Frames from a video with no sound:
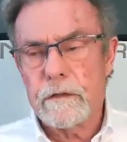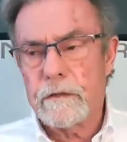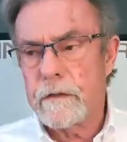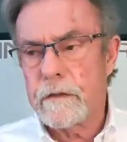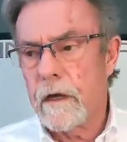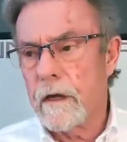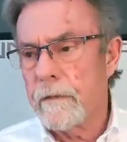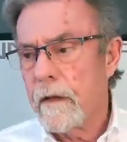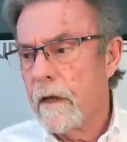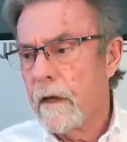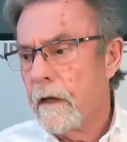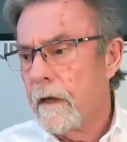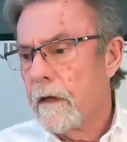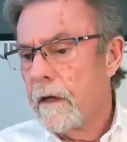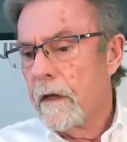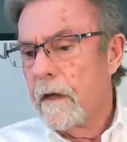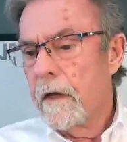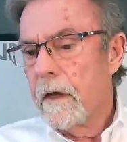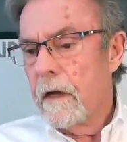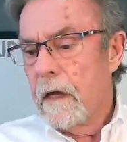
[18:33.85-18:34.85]
It
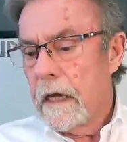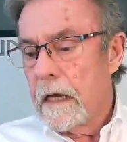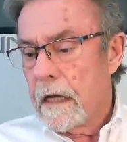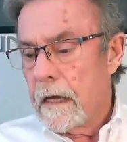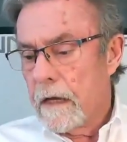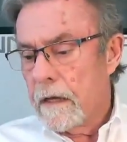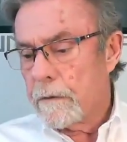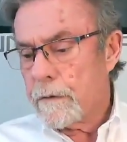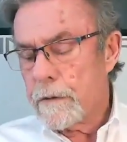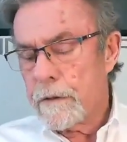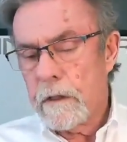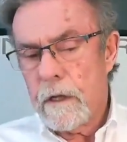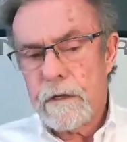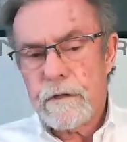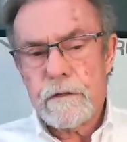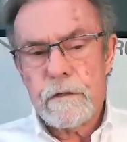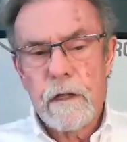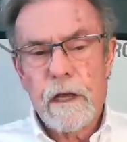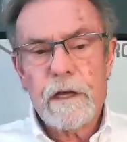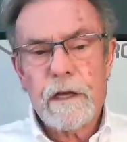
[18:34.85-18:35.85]
uh, uh
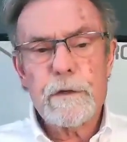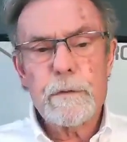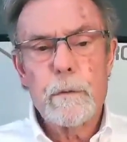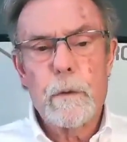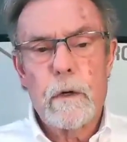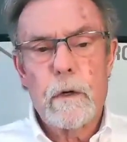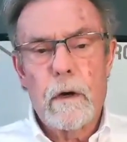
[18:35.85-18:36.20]
slicks